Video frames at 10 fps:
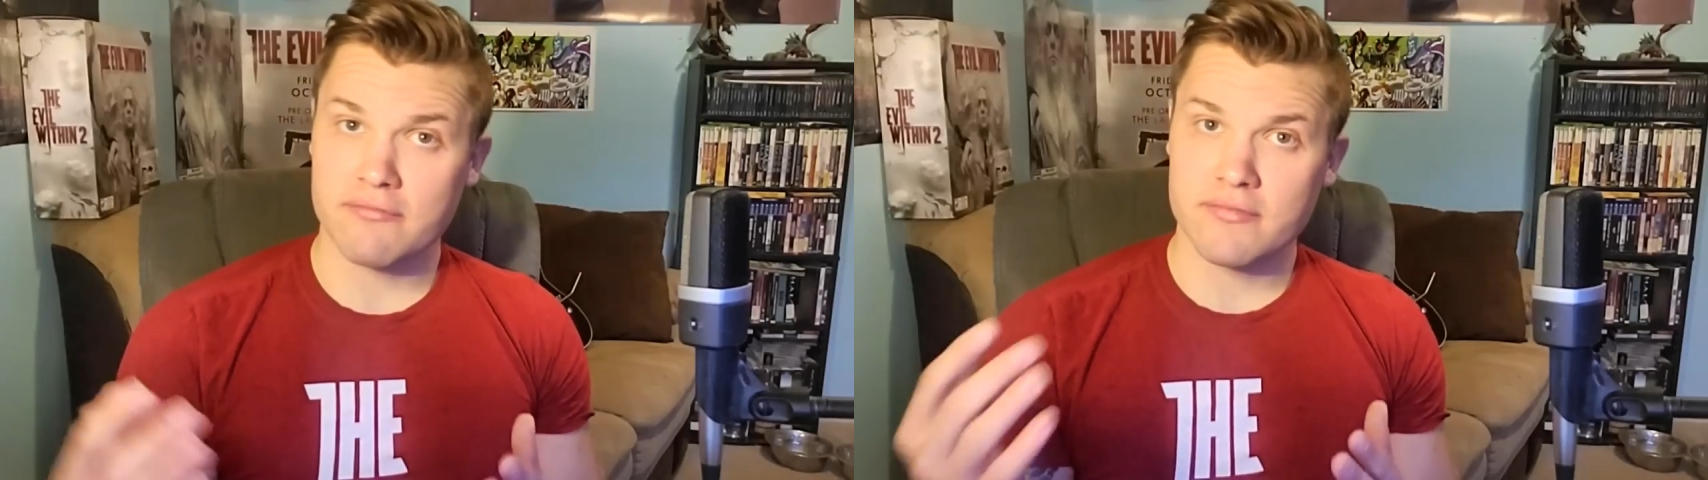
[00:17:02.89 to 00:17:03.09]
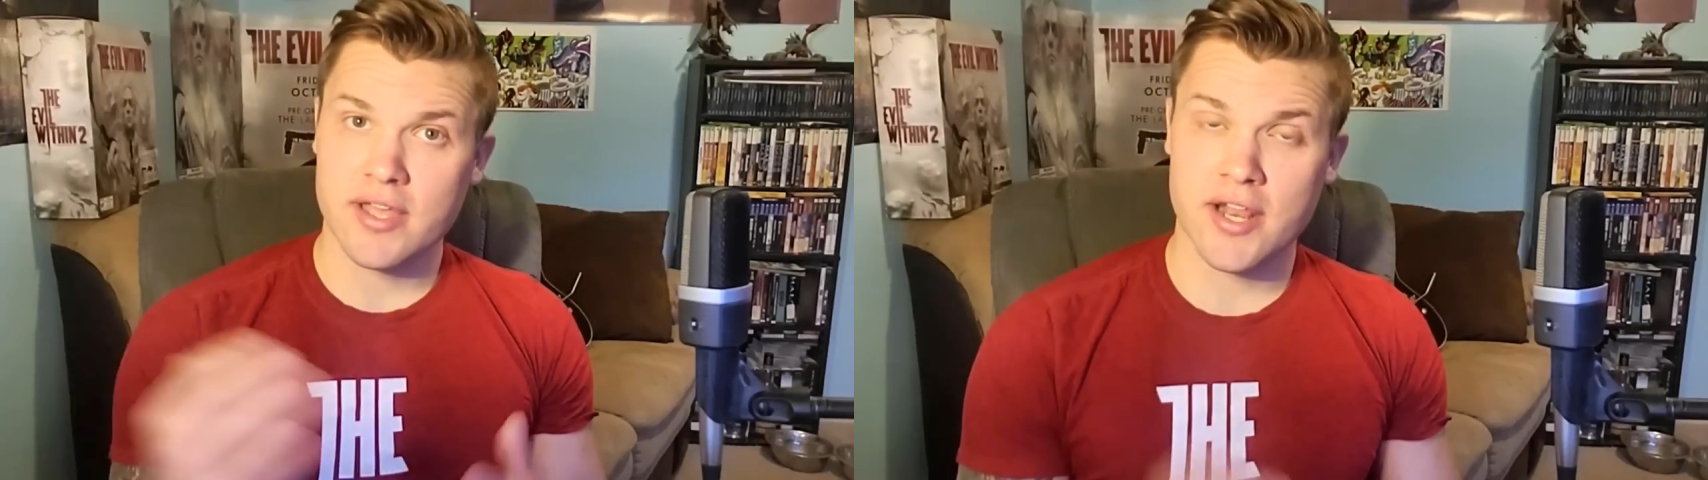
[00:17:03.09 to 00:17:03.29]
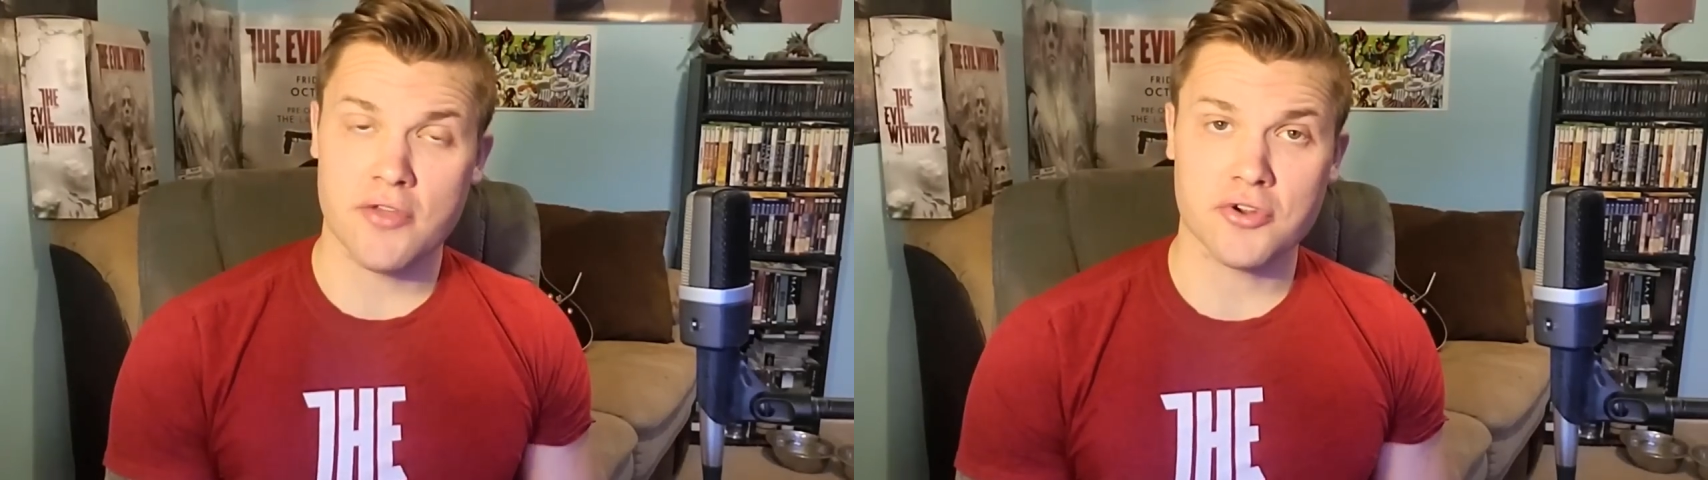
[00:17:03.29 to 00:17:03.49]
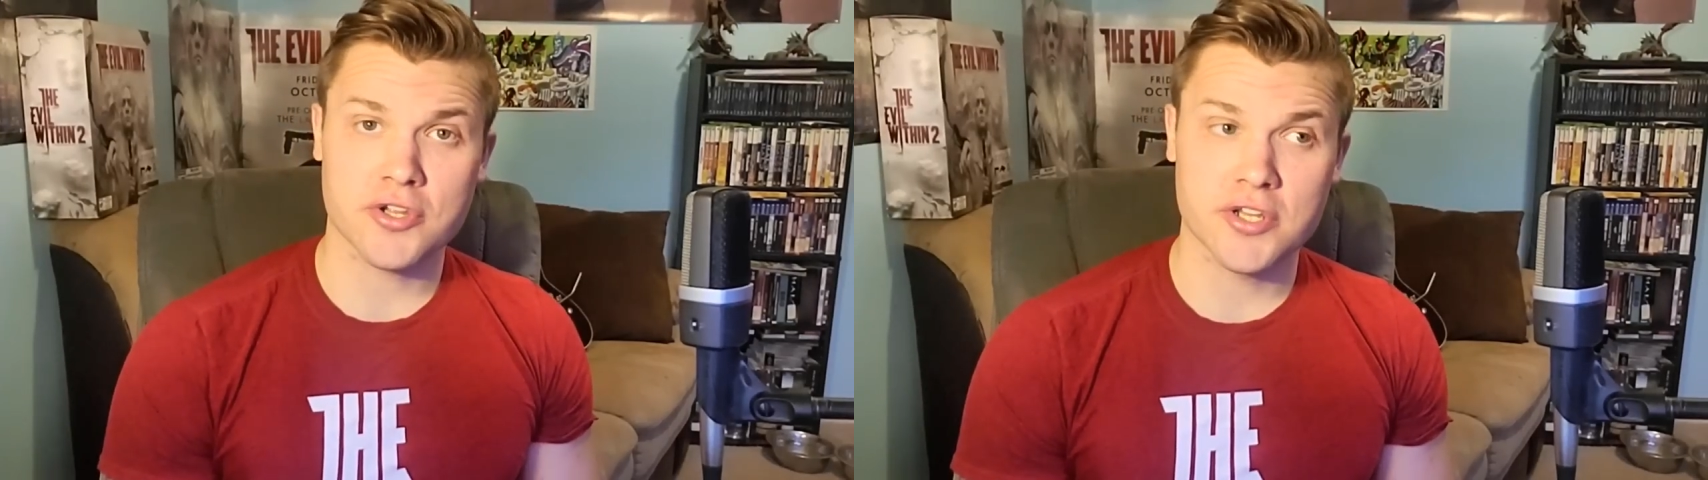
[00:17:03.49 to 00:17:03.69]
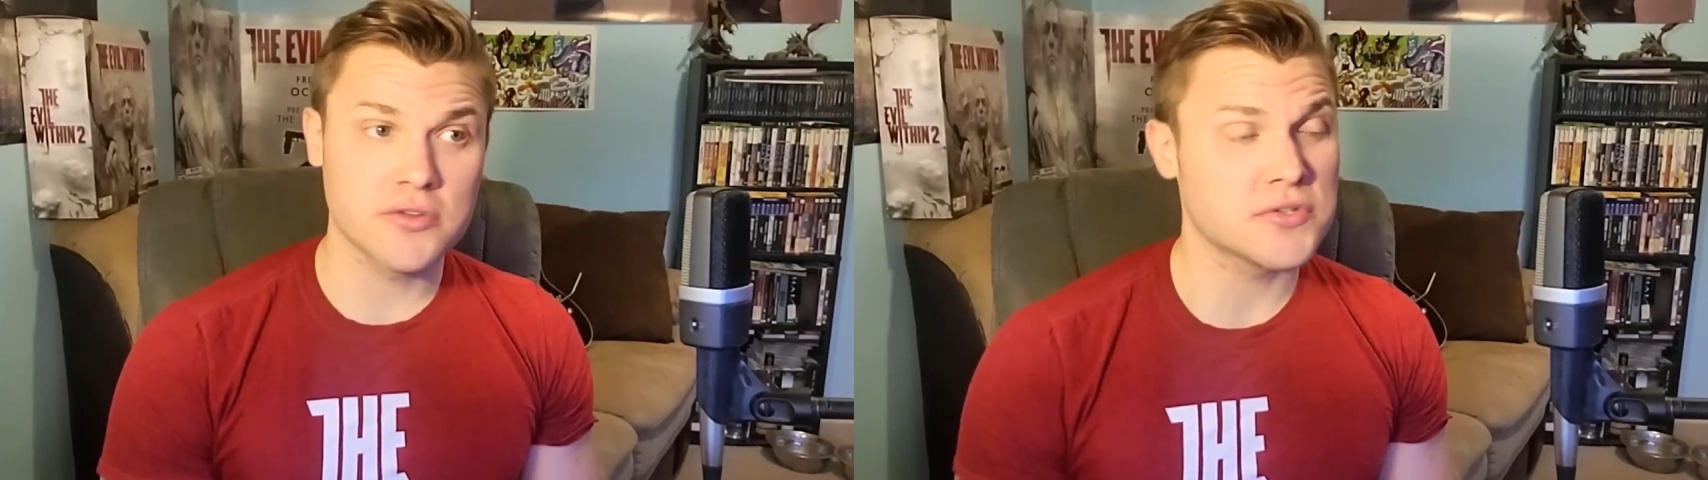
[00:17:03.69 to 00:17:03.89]
In other good
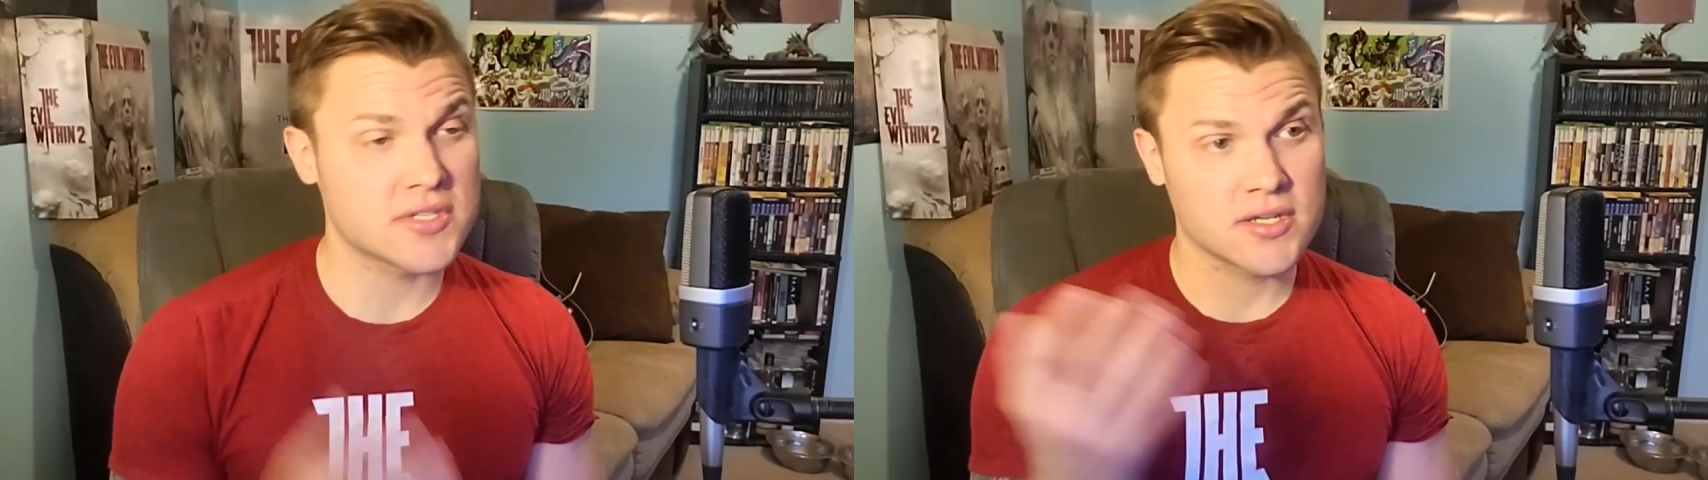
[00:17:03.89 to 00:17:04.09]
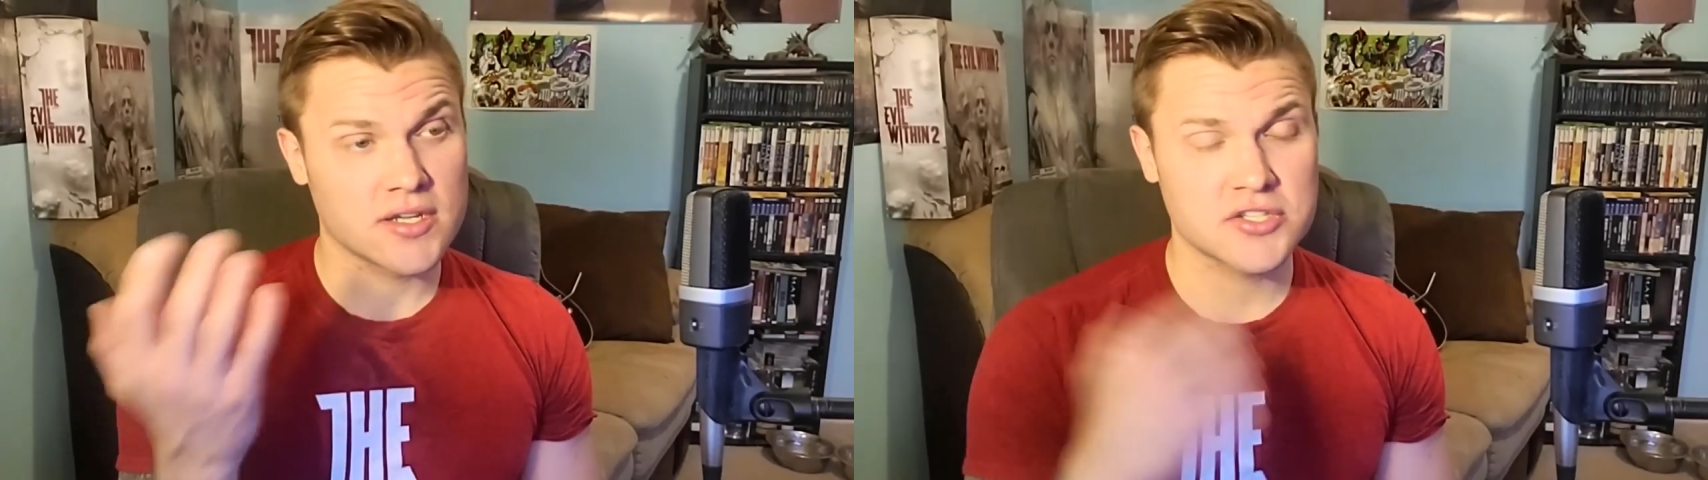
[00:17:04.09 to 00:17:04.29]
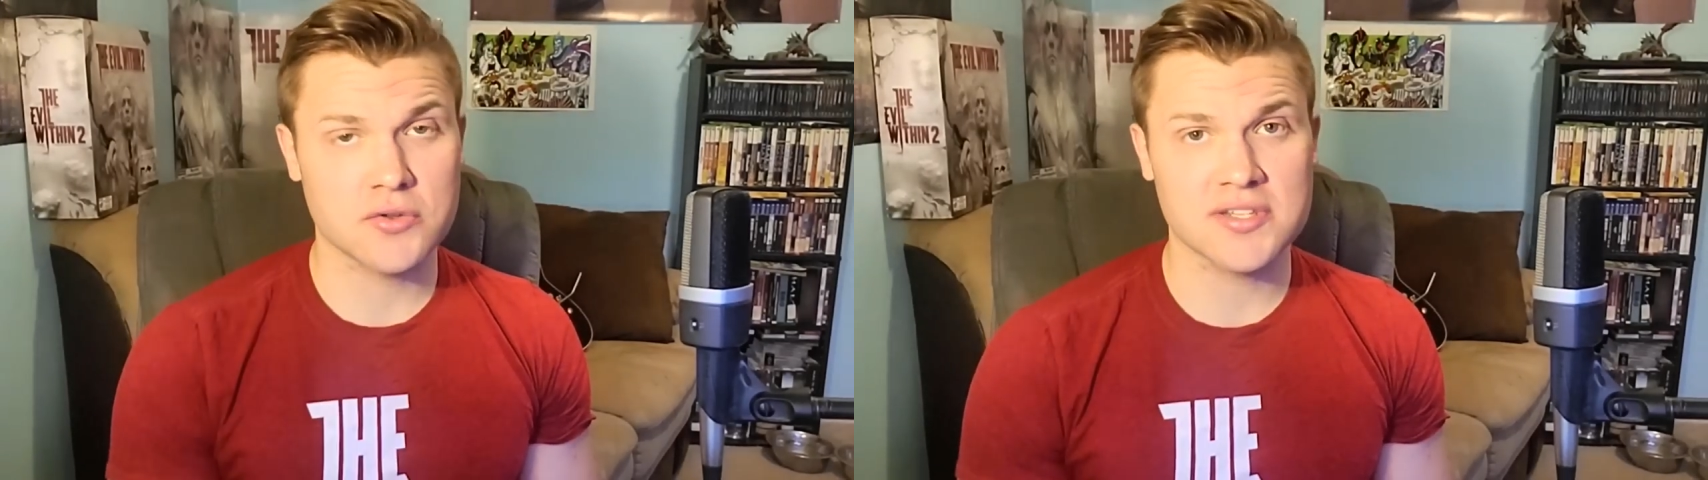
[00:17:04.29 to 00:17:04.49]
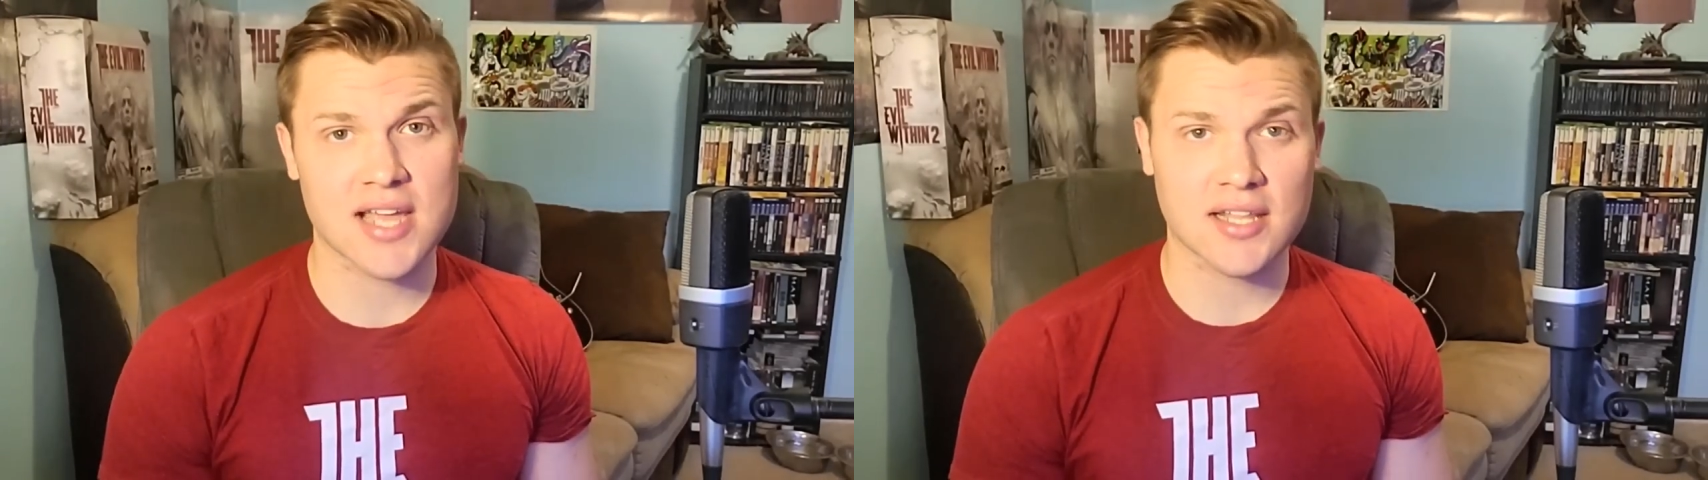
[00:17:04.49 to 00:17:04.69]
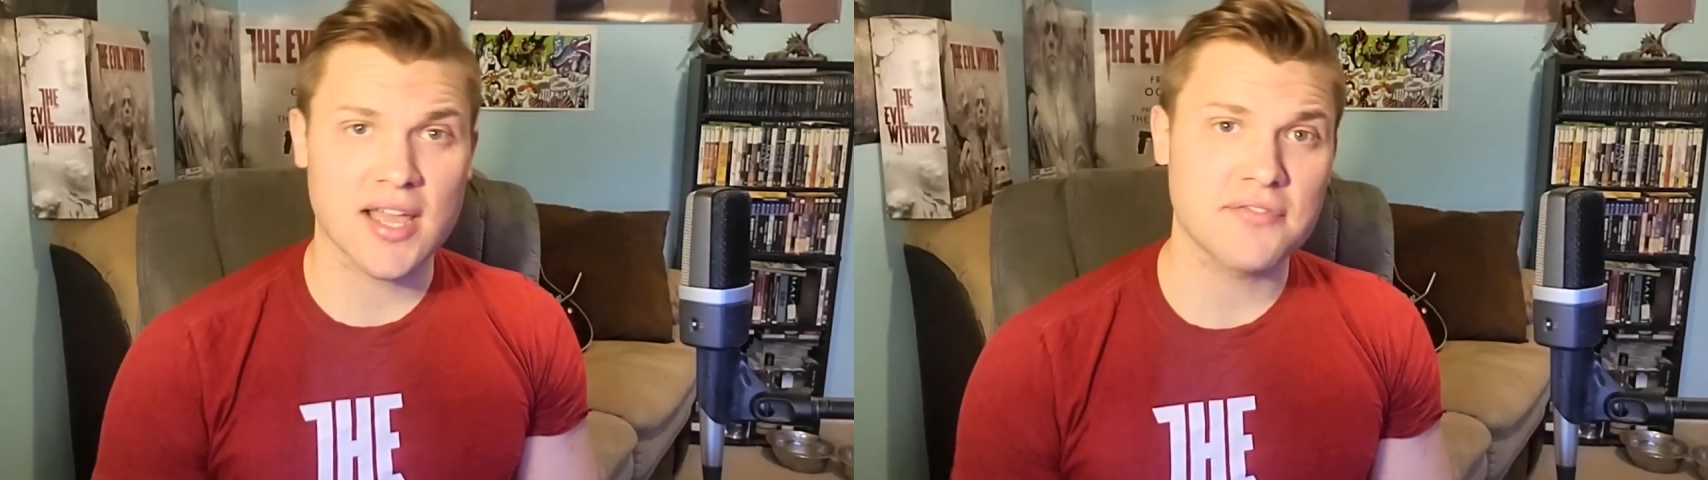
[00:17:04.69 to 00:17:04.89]
news, as soon as I
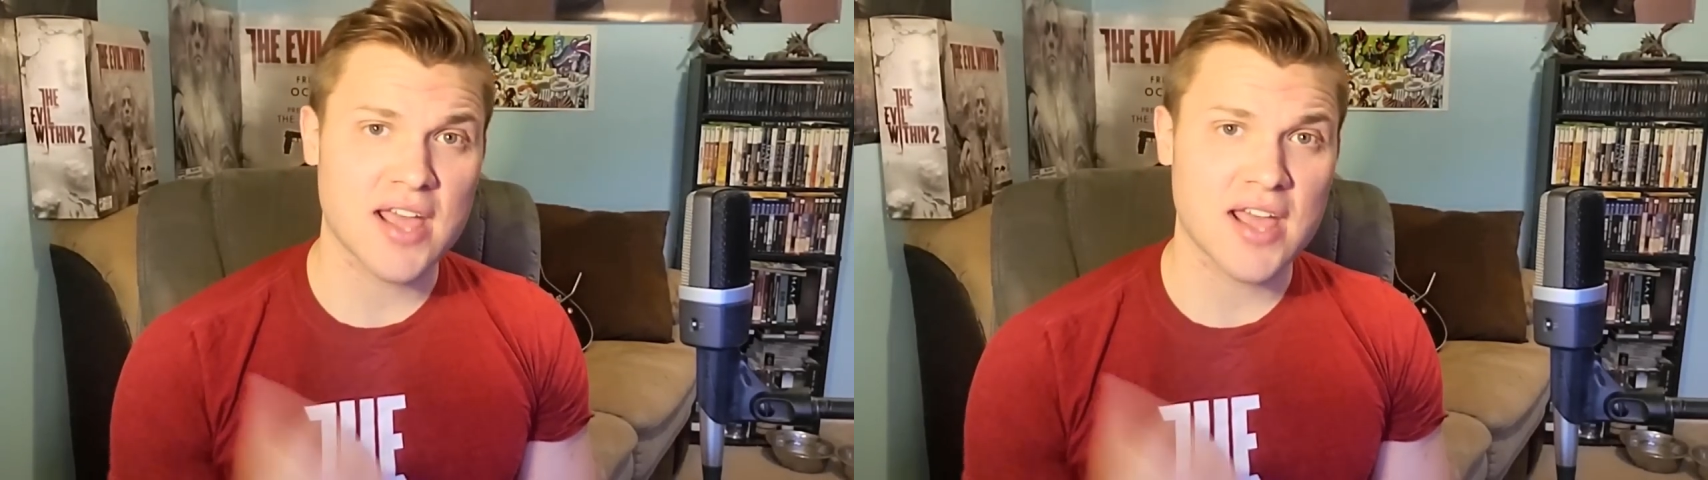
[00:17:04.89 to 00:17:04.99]
left,